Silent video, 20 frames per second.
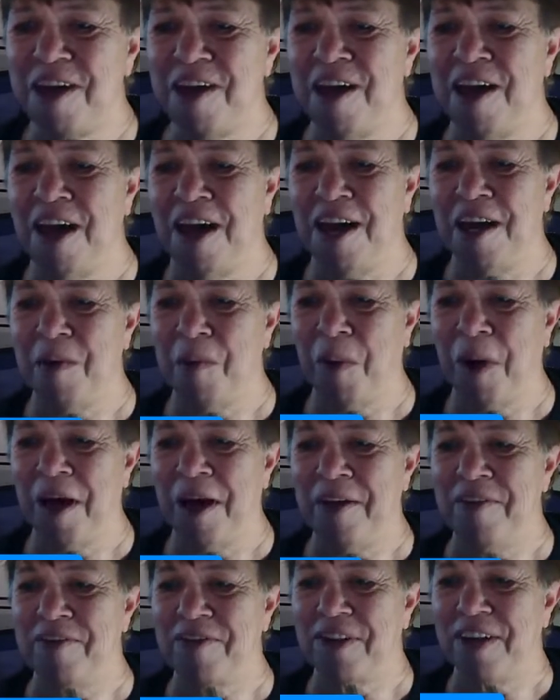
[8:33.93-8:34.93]

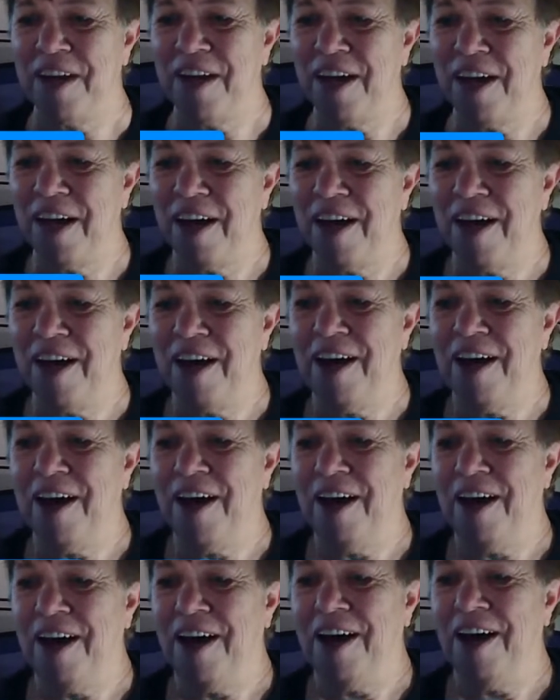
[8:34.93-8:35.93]
Anyways,
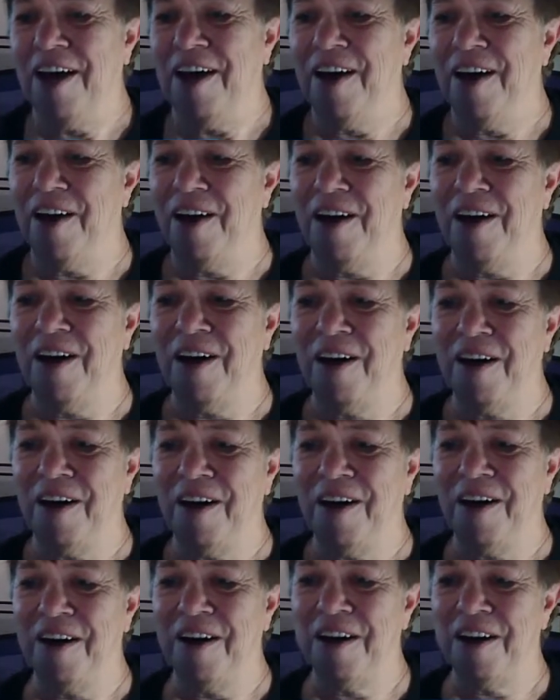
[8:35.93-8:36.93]

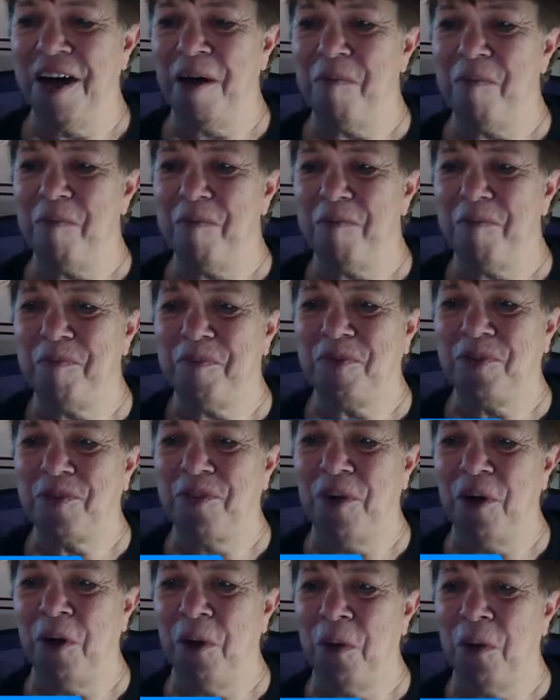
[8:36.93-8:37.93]
yep.
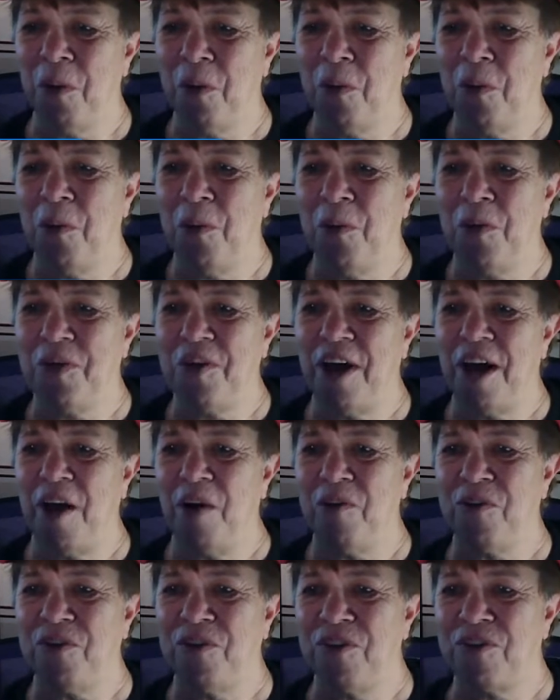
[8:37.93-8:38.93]
So what
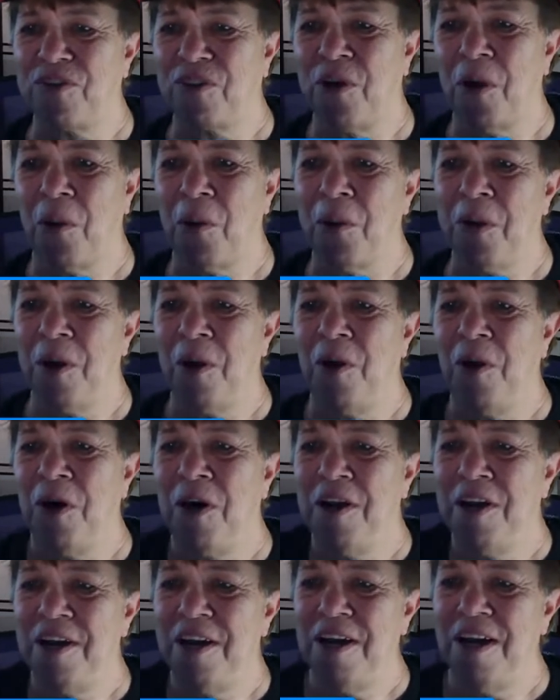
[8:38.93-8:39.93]
else is going
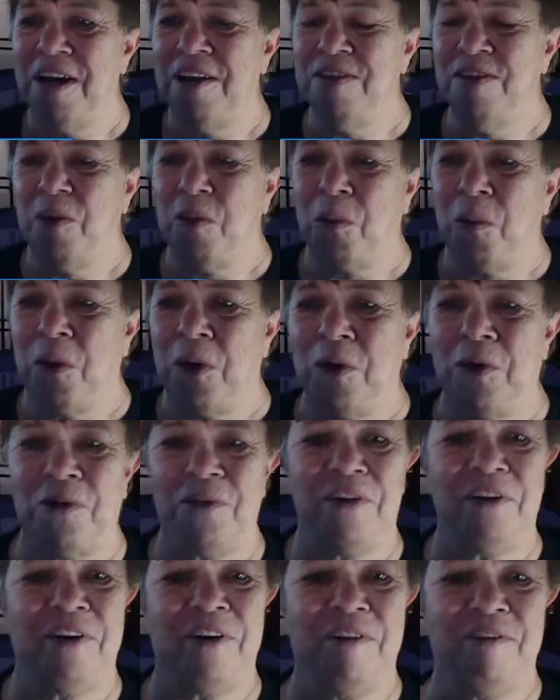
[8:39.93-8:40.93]
on in the
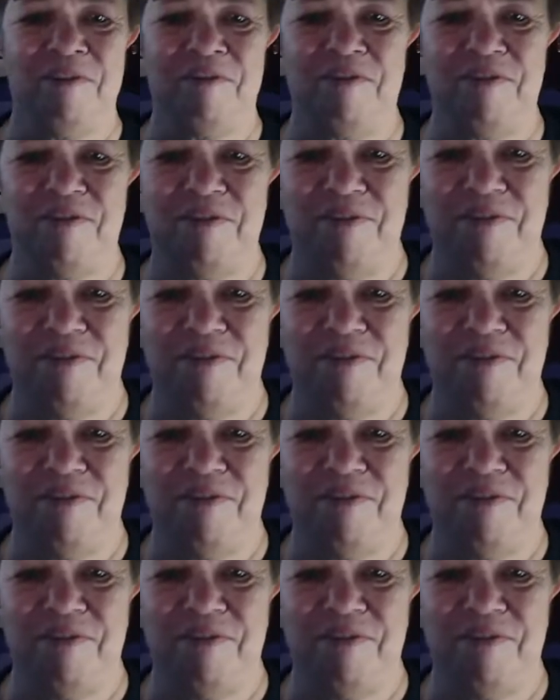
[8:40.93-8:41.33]
world of